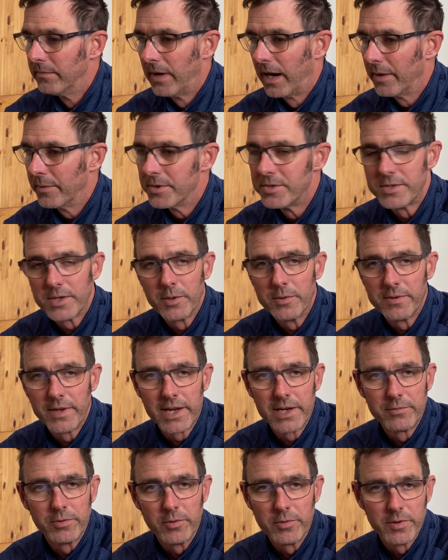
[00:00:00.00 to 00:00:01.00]
I was so
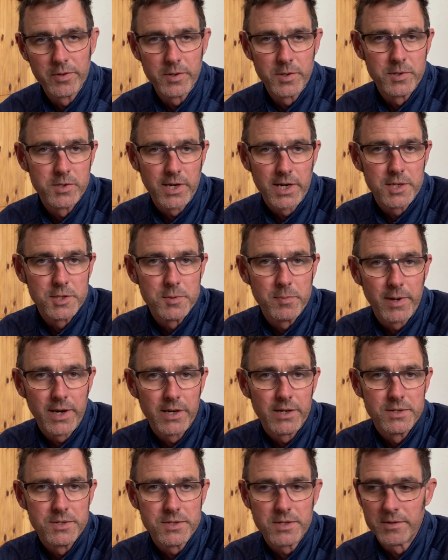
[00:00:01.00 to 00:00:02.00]
thankful for their
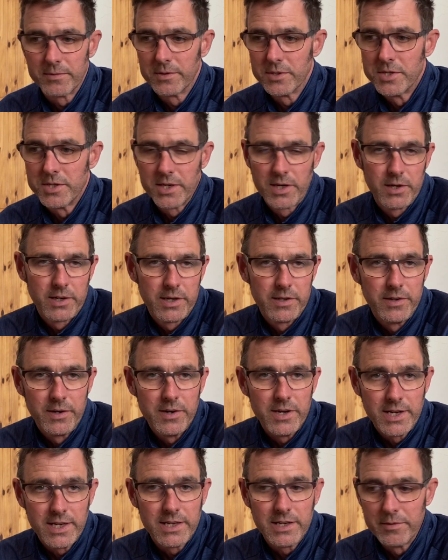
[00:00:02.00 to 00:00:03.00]
transparency, for sharing their
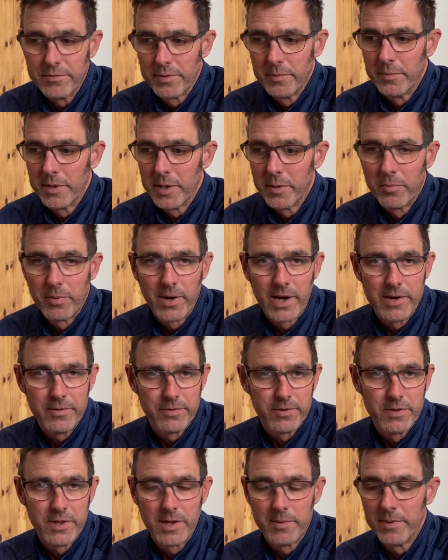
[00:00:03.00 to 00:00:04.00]
need, for me to pray
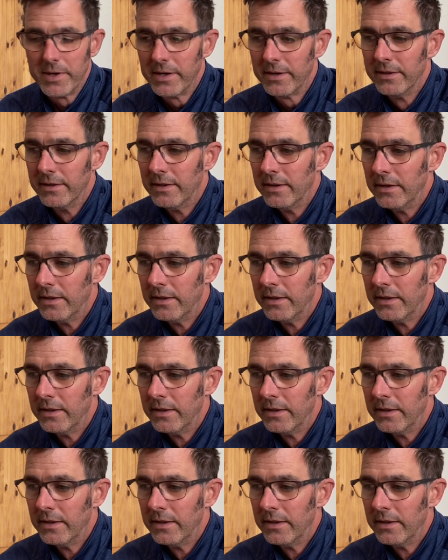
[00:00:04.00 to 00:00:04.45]
for them, and